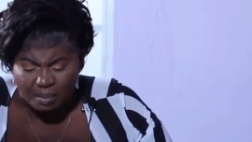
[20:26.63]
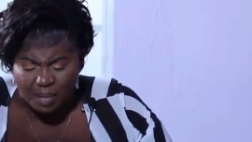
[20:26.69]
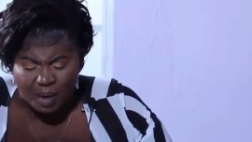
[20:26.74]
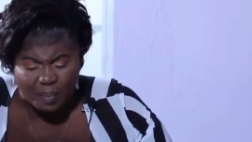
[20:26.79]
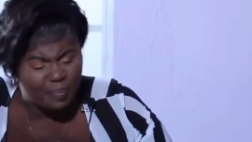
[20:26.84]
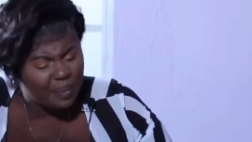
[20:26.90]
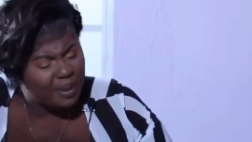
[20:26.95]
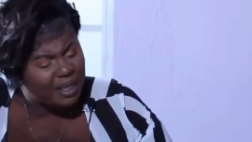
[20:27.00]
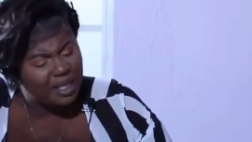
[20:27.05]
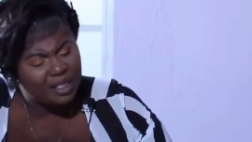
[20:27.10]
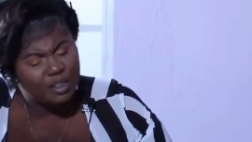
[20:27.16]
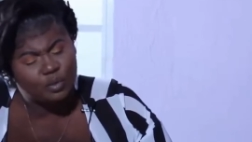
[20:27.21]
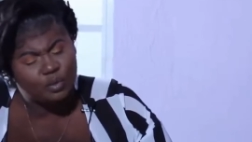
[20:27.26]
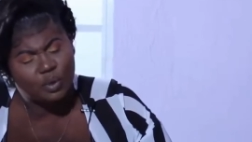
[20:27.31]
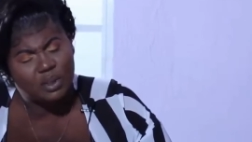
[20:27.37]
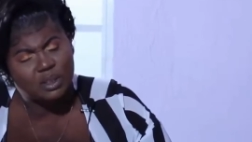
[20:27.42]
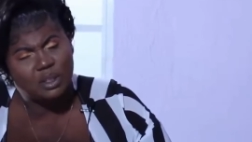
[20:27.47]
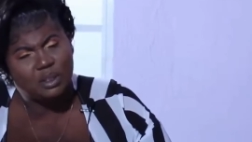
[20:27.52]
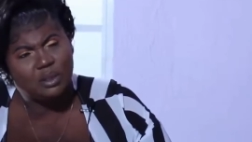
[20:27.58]
My
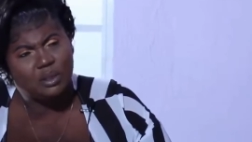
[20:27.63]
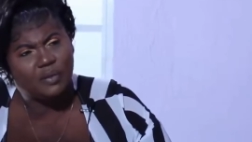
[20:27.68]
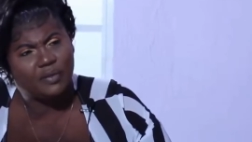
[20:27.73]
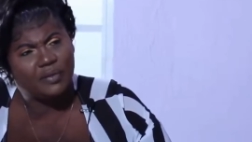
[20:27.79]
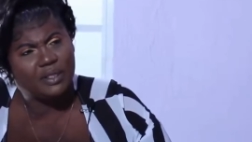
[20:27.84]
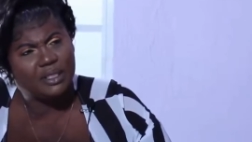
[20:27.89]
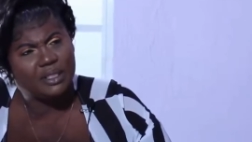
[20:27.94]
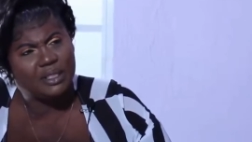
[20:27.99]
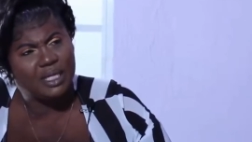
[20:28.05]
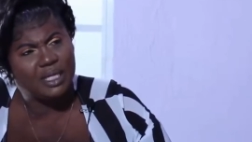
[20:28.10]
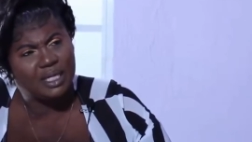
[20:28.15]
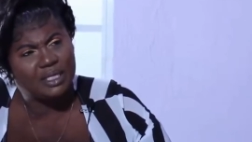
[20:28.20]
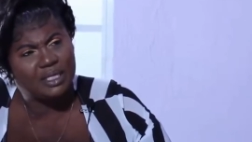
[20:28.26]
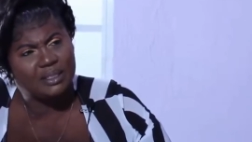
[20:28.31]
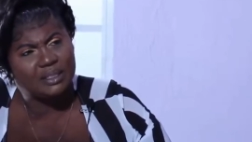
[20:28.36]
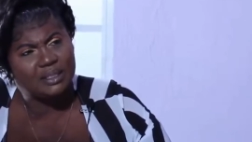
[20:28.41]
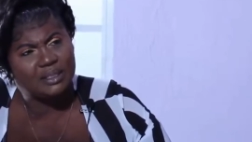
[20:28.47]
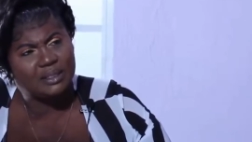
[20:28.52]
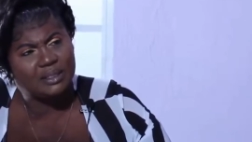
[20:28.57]
past wasn't nothing
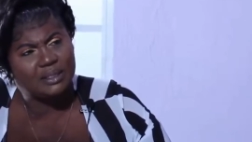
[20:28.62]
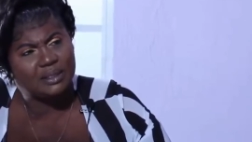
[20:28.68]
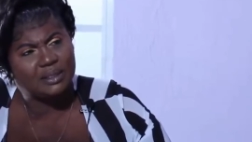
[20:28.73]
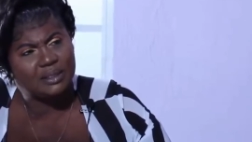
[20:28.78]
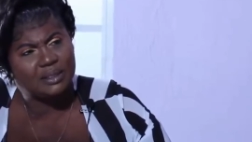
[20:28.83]
nice.